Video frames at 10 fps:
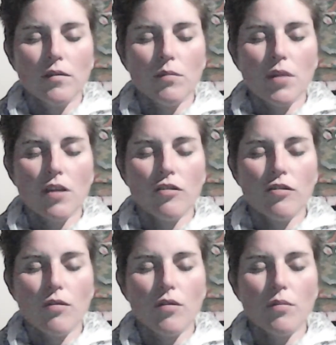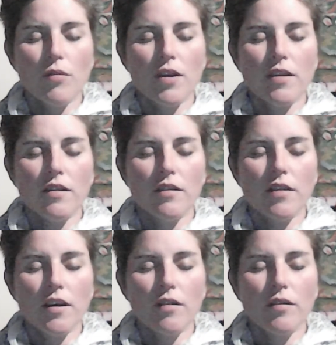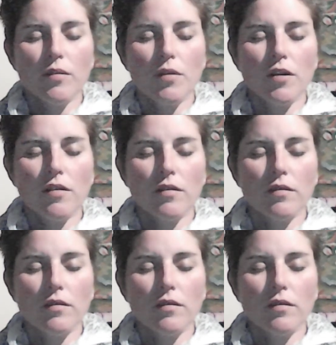Being sure to breathe into there as well.